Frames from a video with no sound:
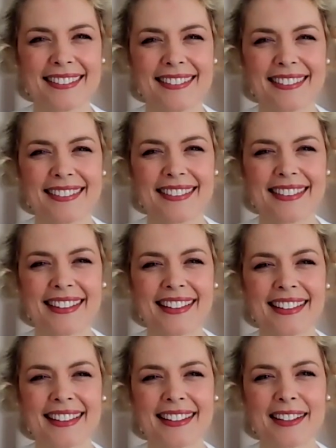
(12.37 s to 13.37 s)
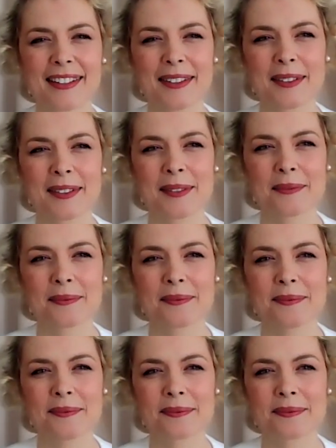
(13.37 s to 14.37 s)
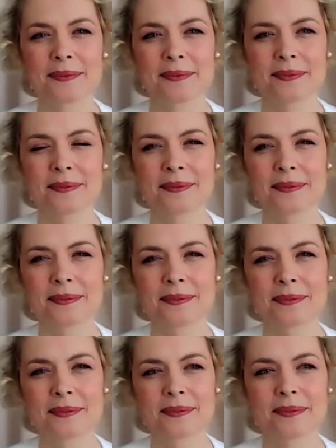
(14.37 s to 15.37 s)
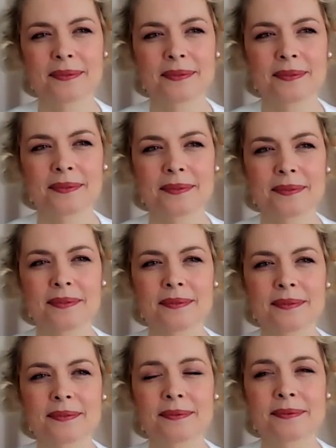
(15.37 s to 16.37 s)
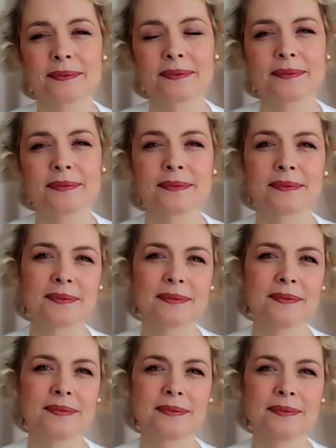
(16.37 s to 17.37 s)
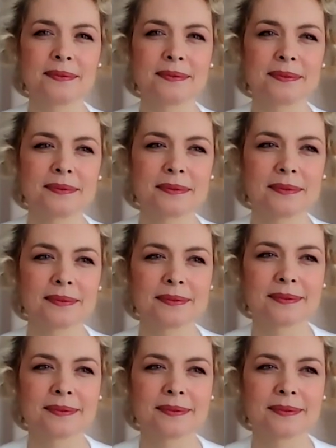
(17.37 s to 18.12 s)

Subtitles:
(not speaking)